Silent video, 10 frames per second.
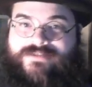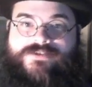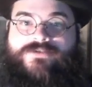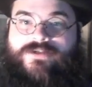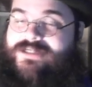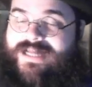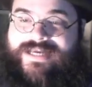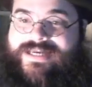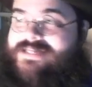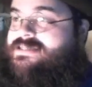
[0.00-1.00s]
is crooked? I
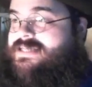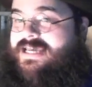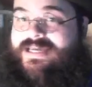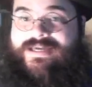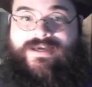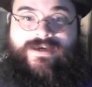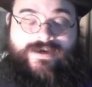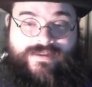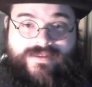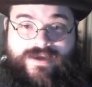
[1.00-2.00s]
can't see
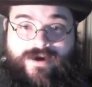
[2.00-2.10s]
a thing. Are